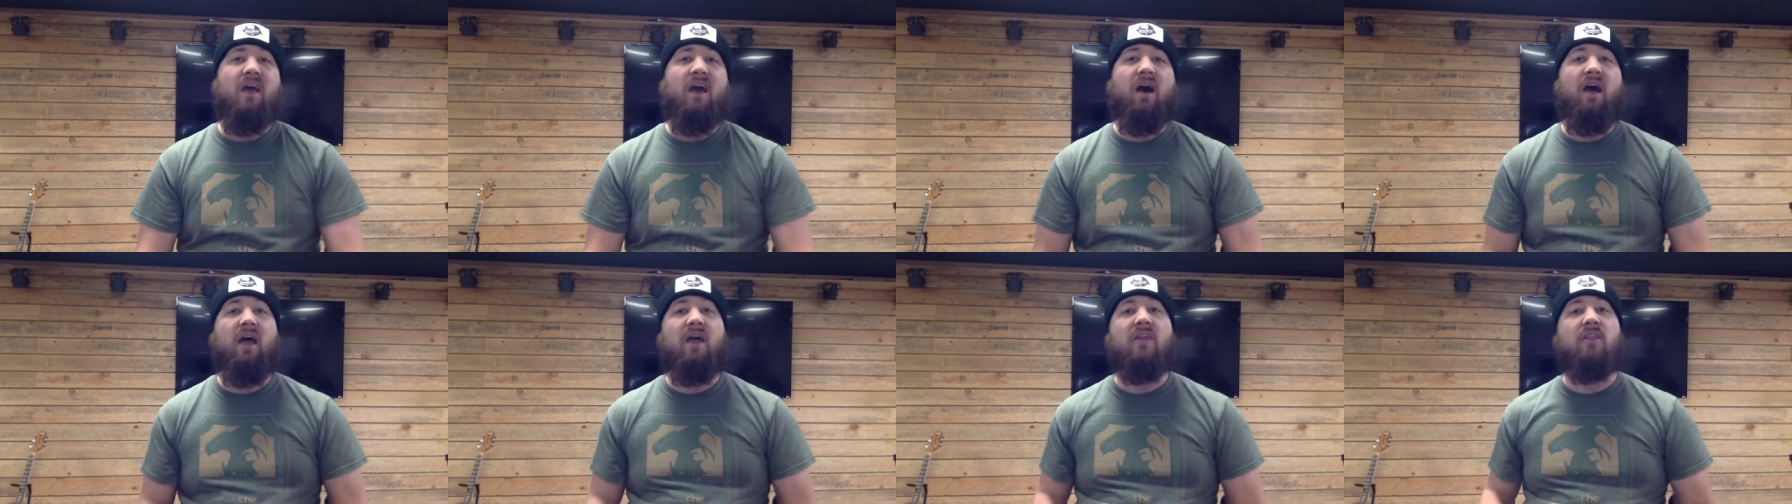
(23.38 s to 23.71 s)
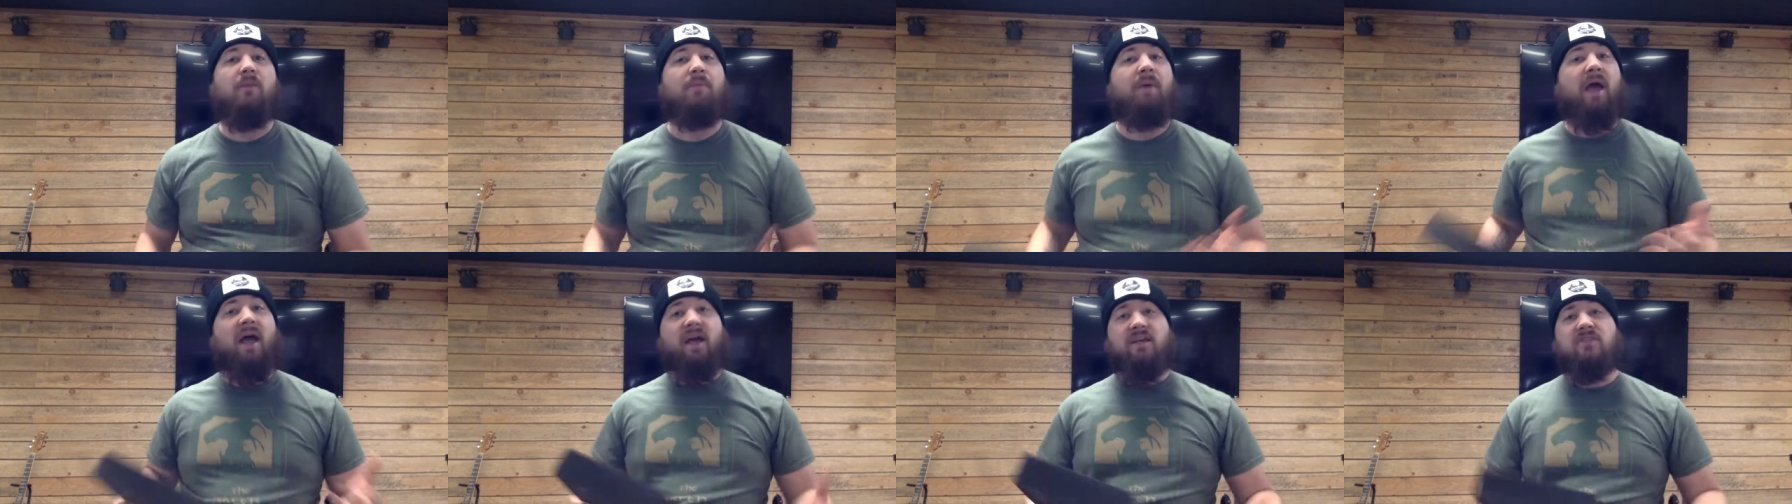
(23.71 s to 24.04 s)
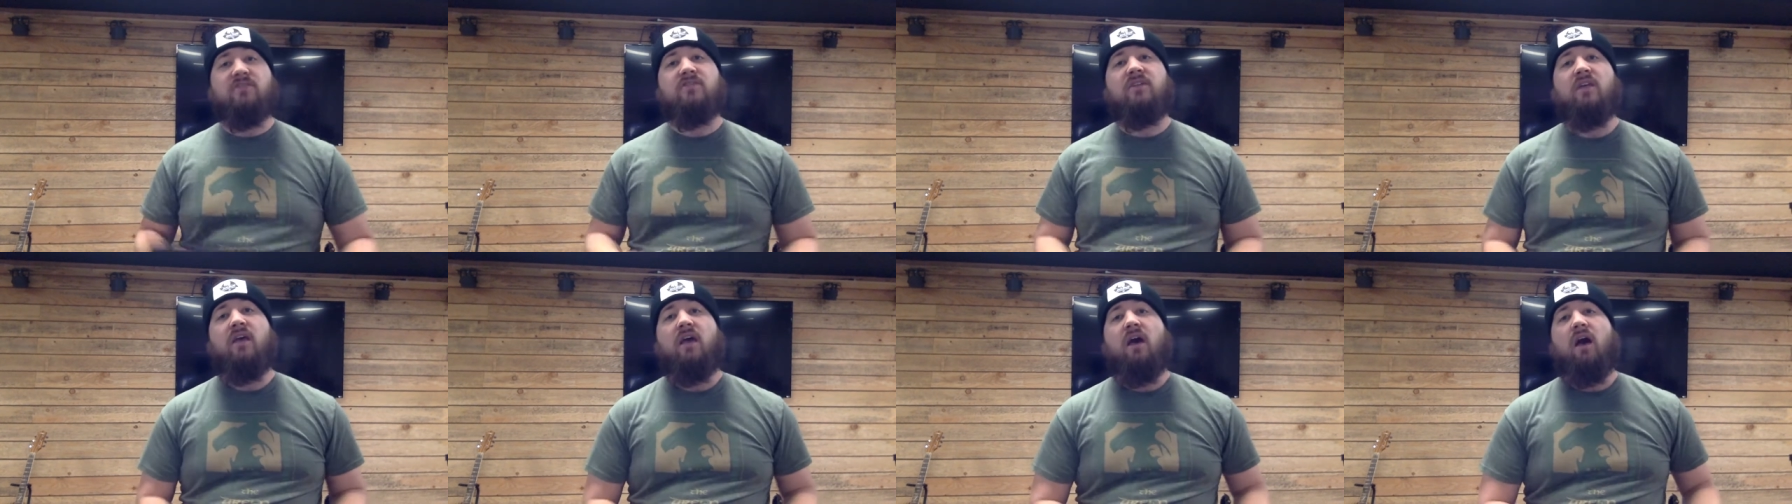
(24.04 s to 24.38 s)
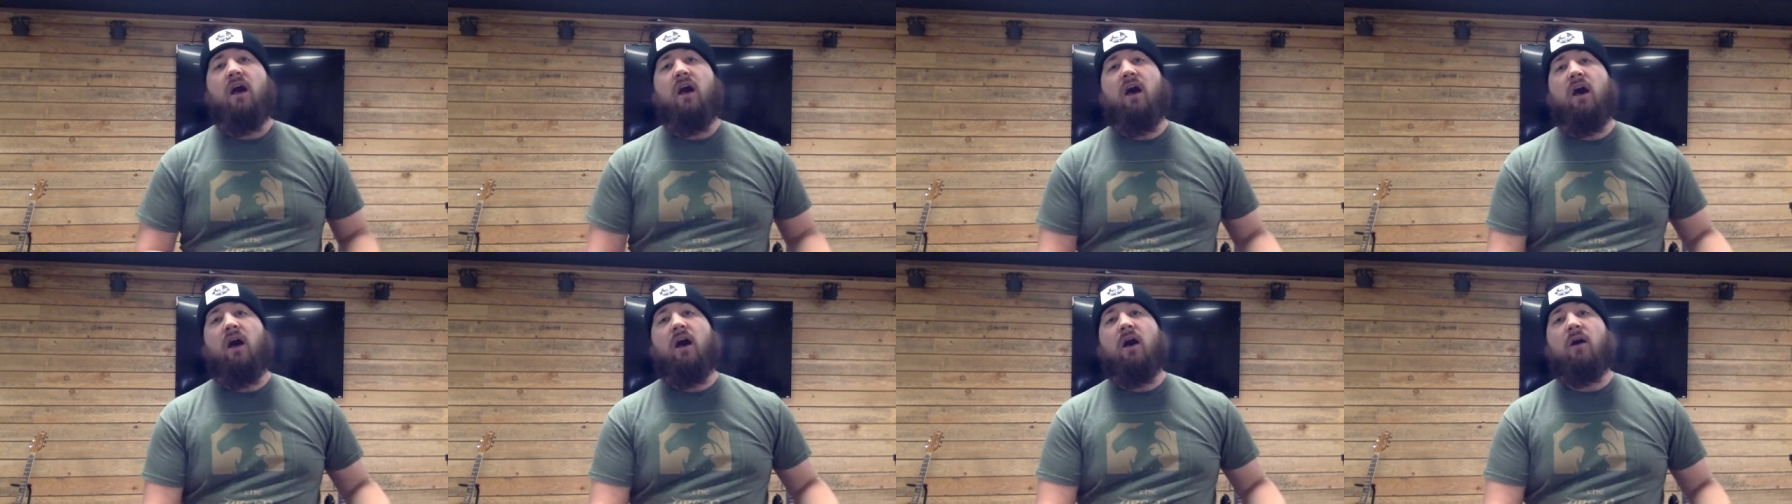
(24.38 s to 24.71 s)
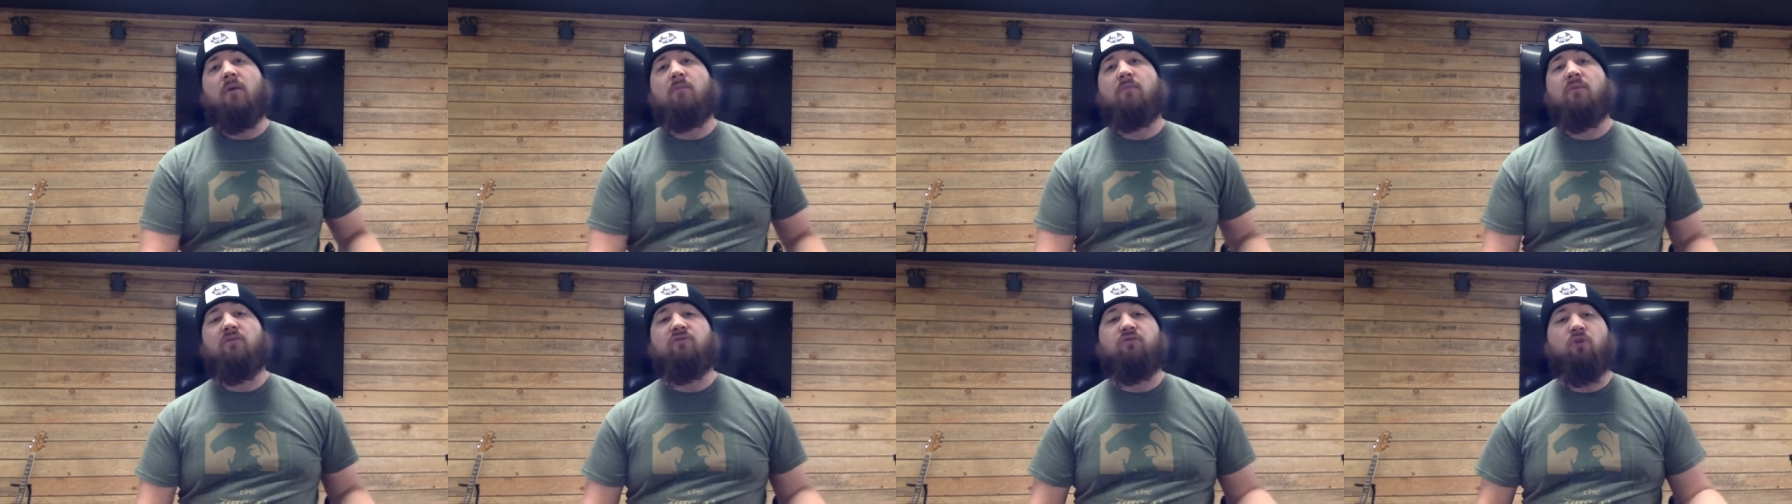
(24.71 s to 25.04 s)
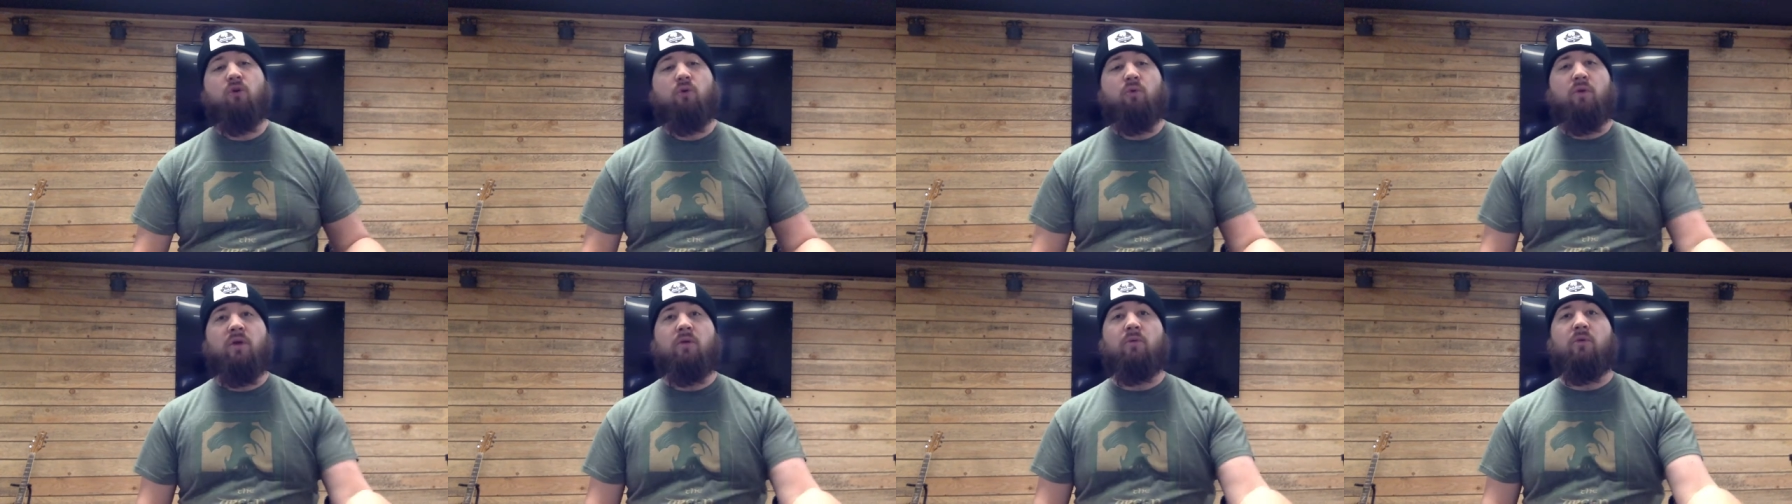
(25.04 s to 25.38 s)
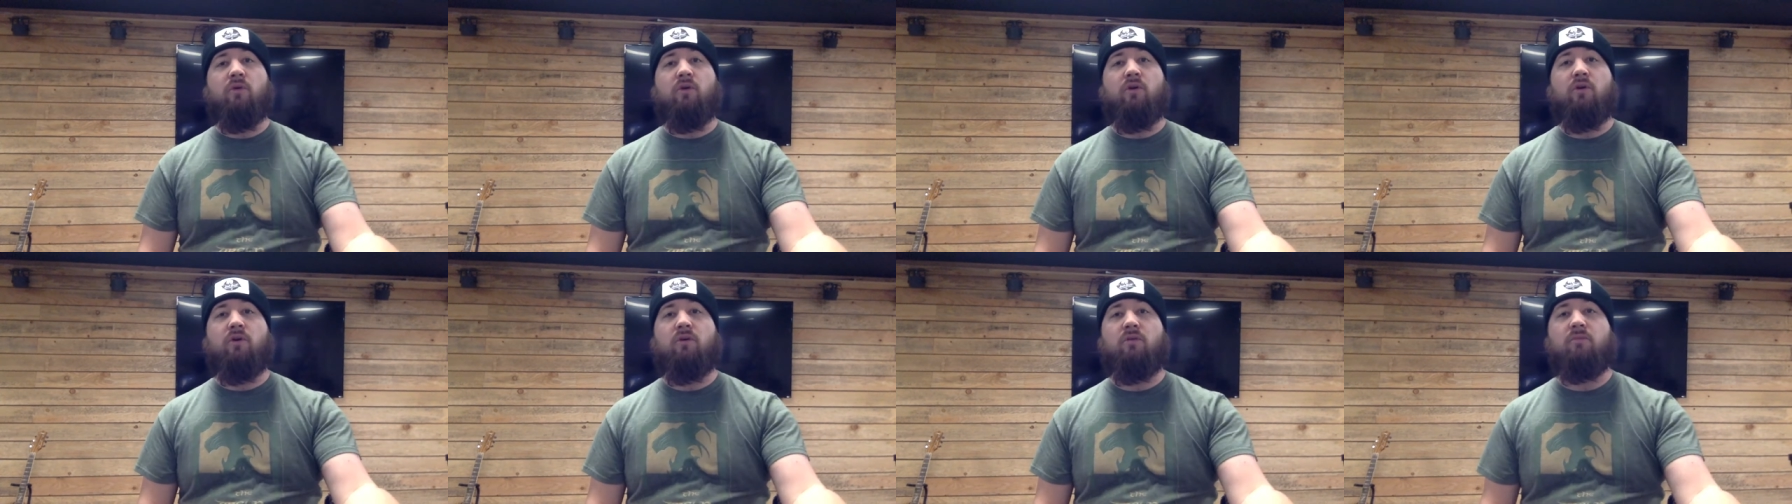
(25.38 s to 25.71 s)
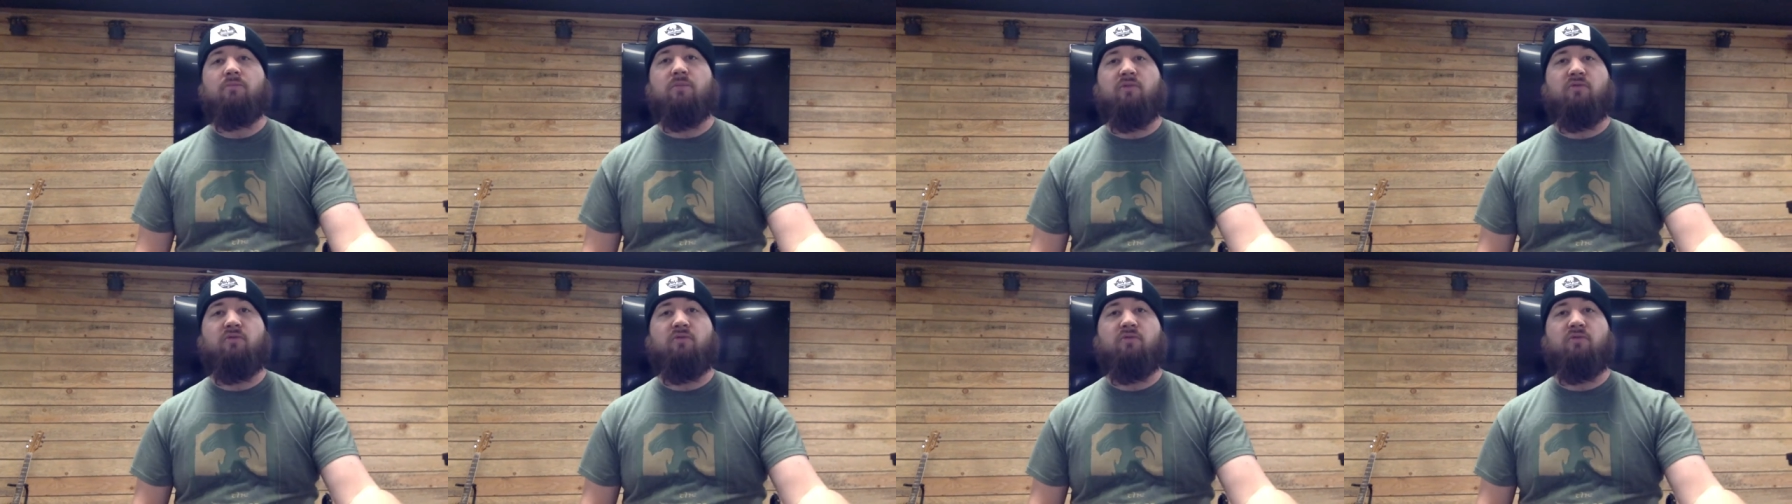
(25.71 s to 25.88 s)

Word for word: Uh, in the past, uh, before we were